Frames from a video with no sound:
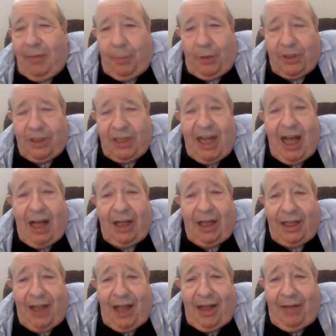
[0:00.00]

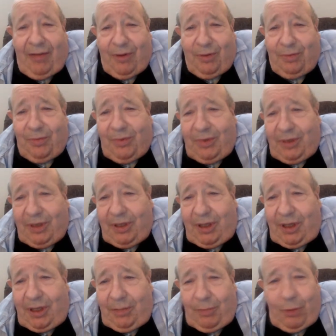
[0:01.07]
personality. I have a
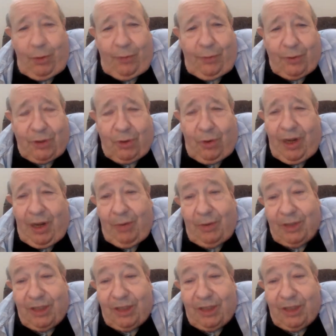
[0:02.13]
beautiful story.